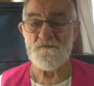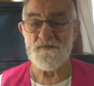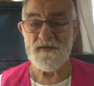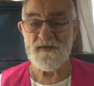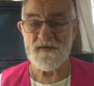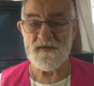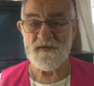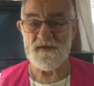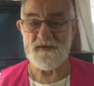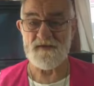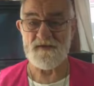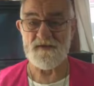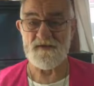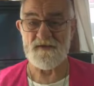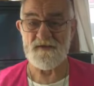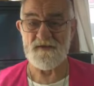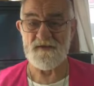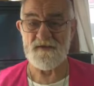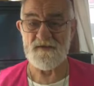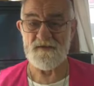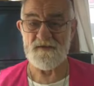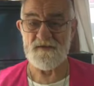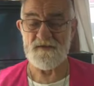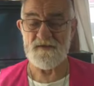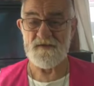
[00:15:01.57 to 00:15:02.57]
being
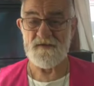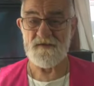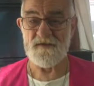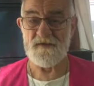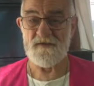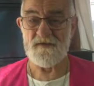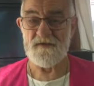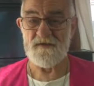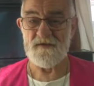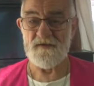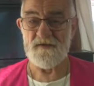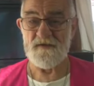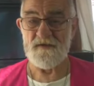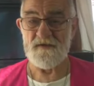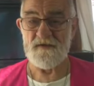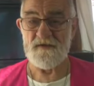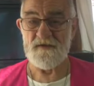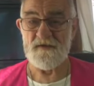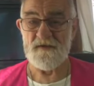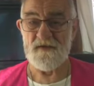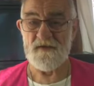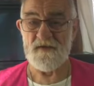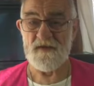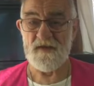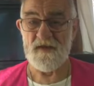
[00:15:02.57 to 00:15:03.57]

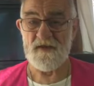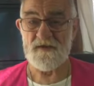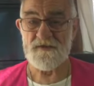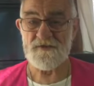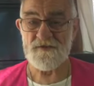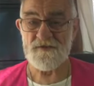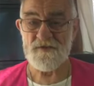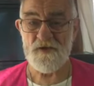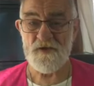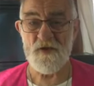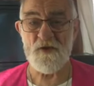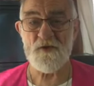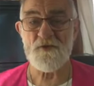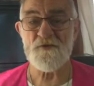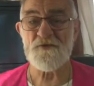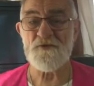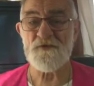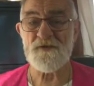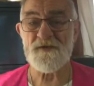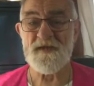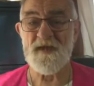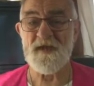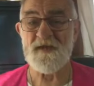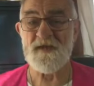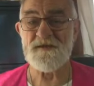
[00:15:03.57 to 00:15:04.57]
and
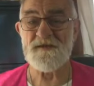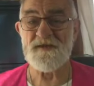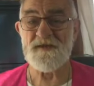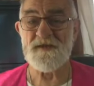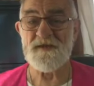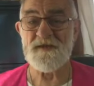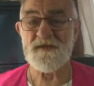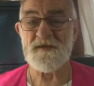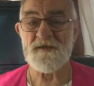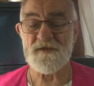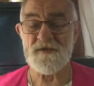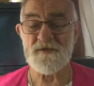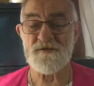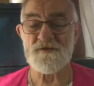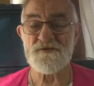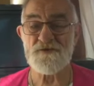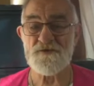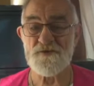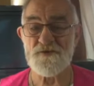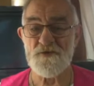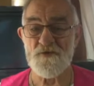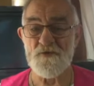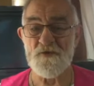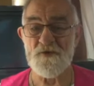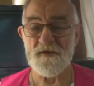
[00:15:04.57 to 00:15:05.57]
co-creating in
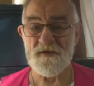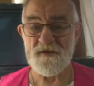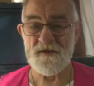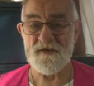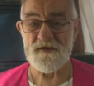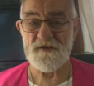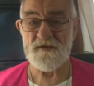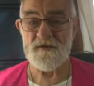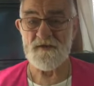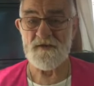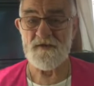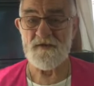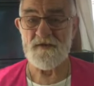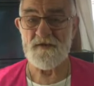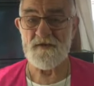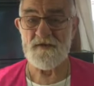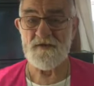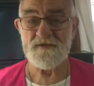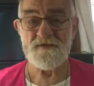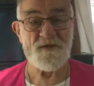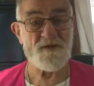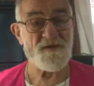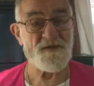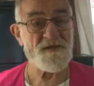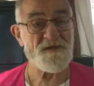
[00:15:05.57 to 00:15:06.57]
joy.
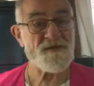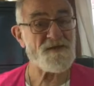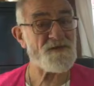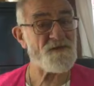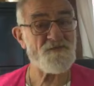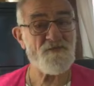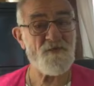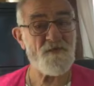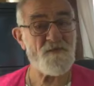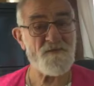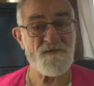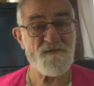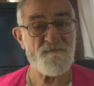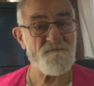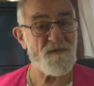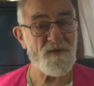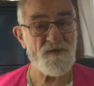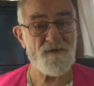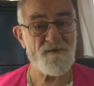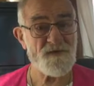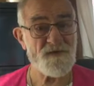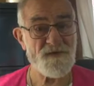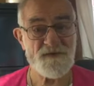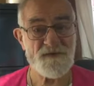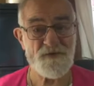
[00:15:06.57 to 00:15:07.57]
So this is where we're
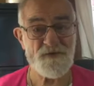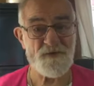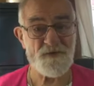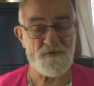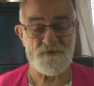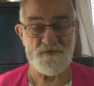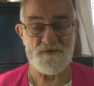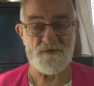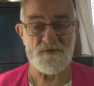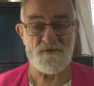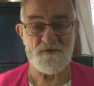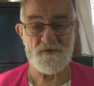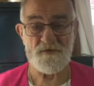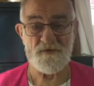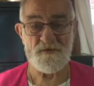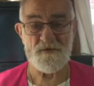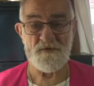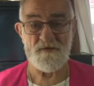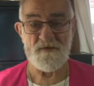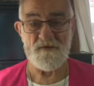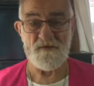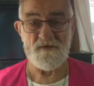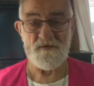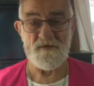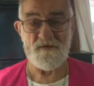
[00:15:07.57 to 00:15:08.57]
moving to.
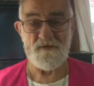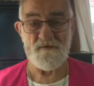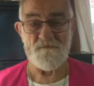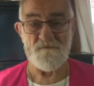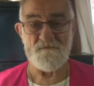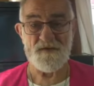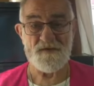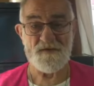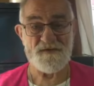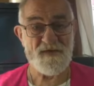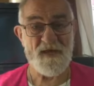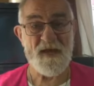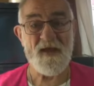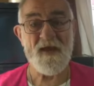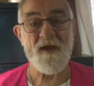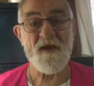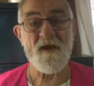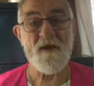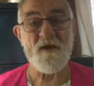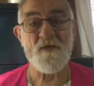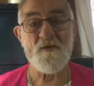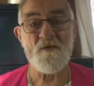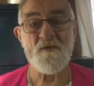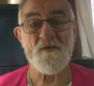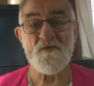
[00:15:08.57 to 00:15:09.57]
But
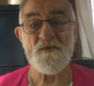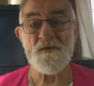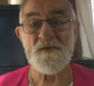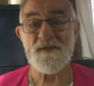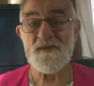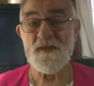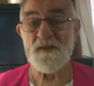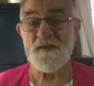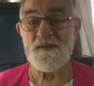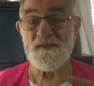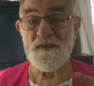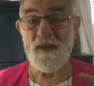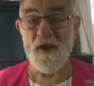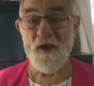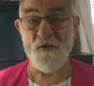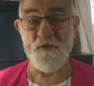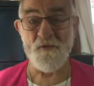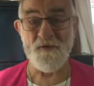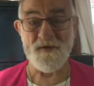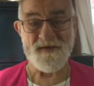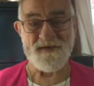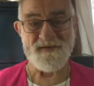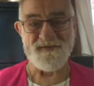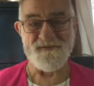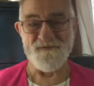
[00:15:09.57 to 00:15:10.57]
now, with the
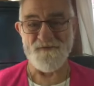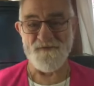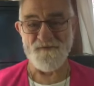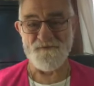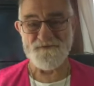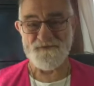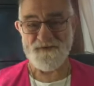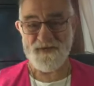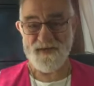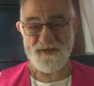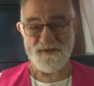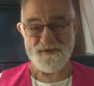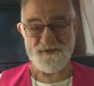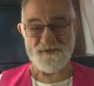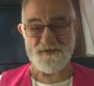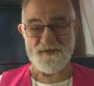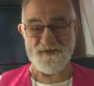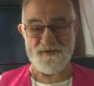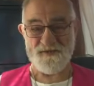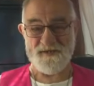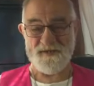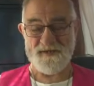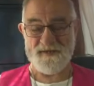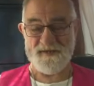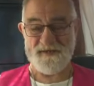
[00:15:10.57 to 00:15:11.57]
knowing of
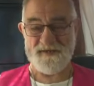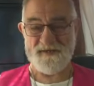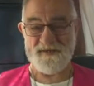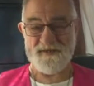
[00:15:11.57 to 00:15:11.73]
density,